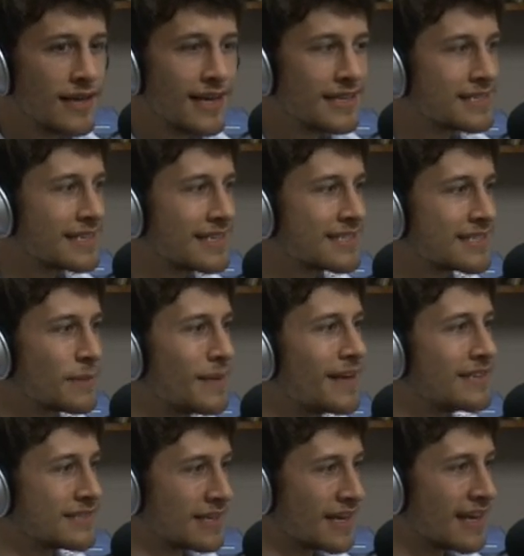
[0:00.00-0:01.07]
It's
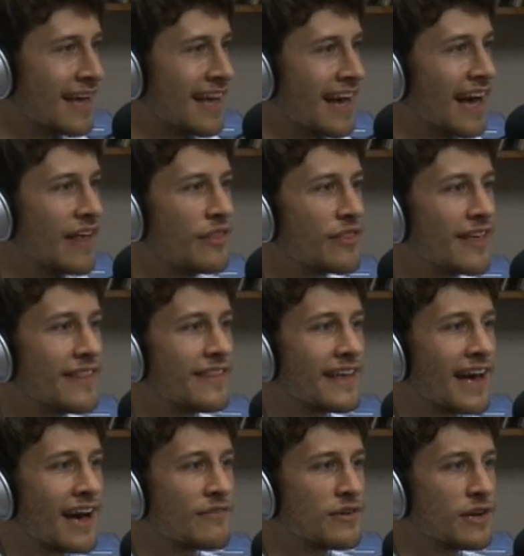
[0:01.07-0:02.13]
amazing. And then
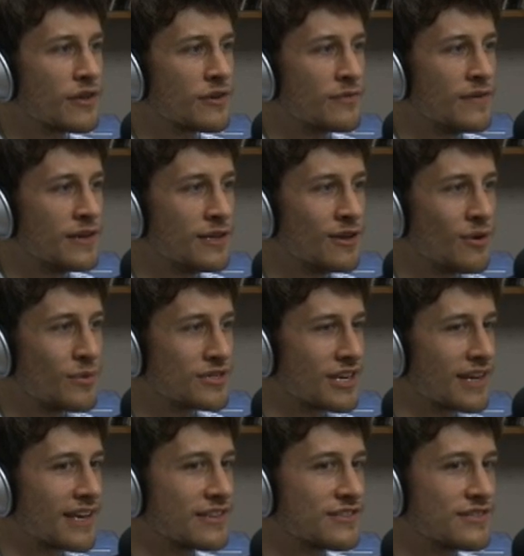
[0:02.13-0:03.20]
they have another video, which
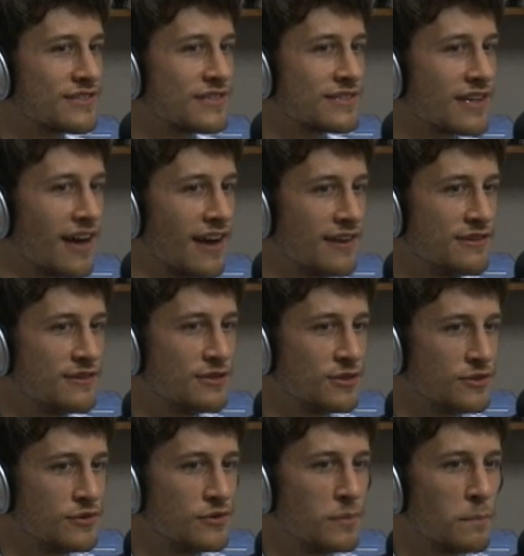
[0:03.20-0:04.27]
I guess is designed
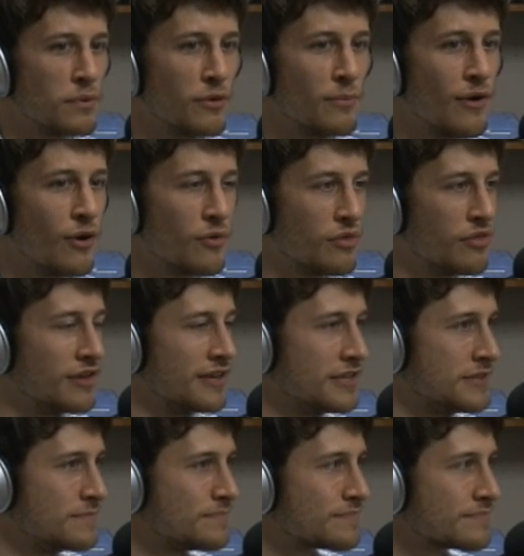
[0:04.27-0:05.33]
to promote
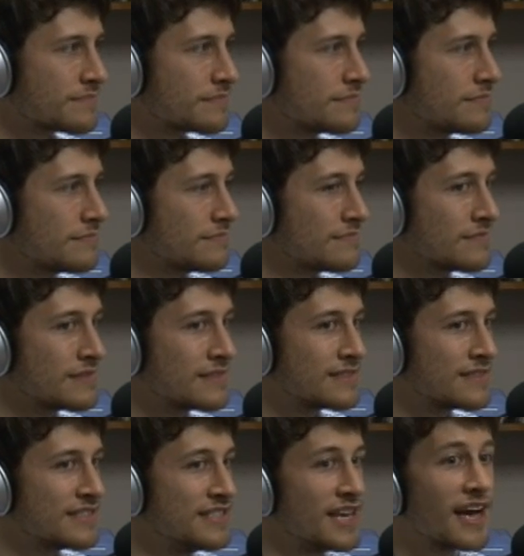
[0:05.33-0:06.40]
the
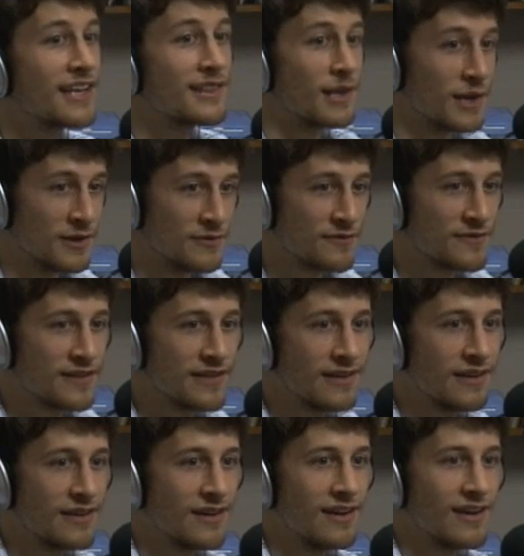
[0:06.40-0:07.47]
nightlife
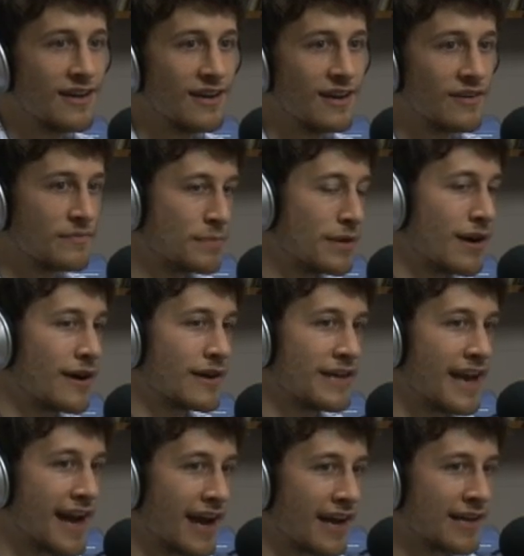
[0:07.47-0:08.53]
of
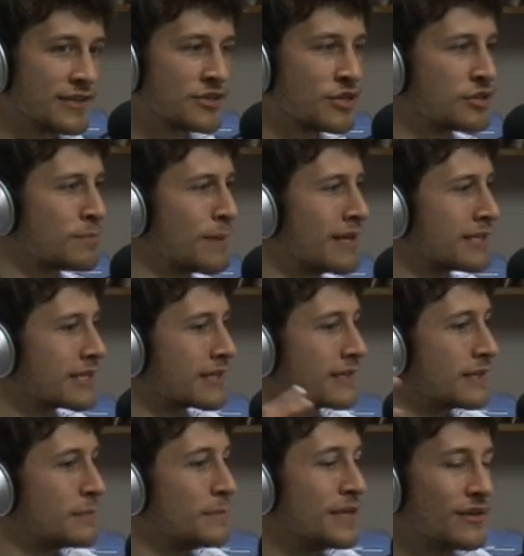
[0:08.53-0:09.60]
Pyongyang. It's just
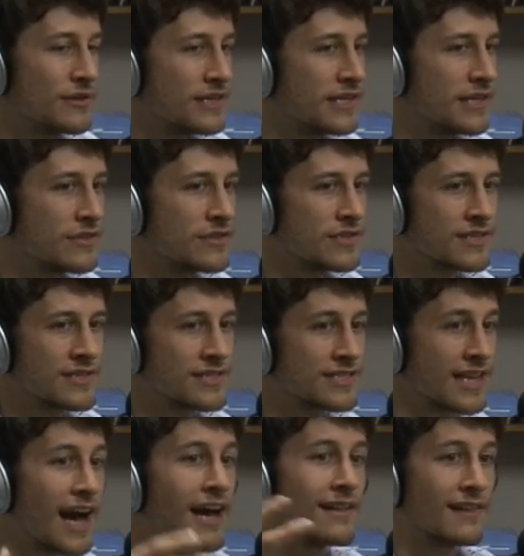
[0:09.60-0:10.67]
basically buildings. It's a
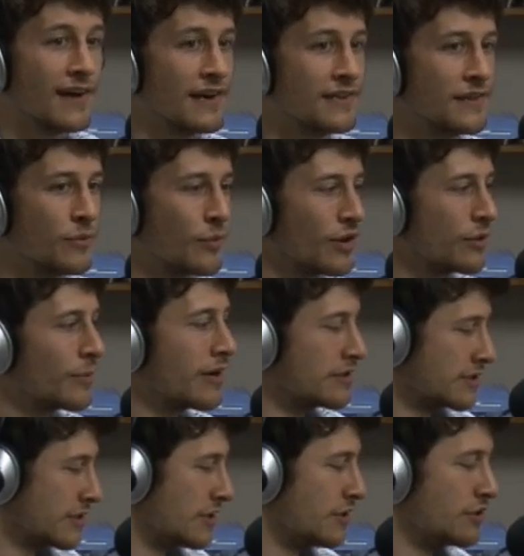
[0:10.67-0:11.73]
skyline, the way you
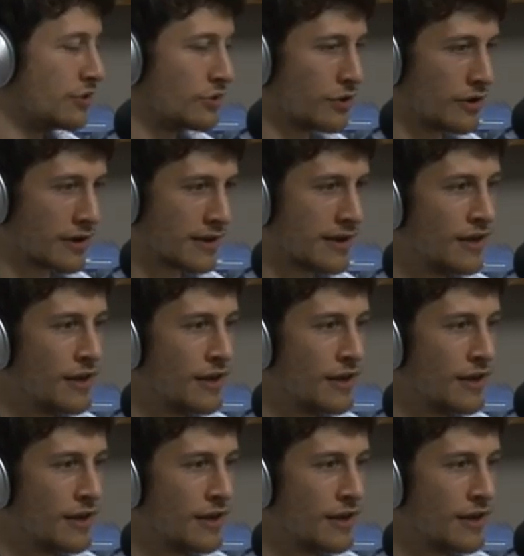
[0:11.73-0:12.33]
might see in New York.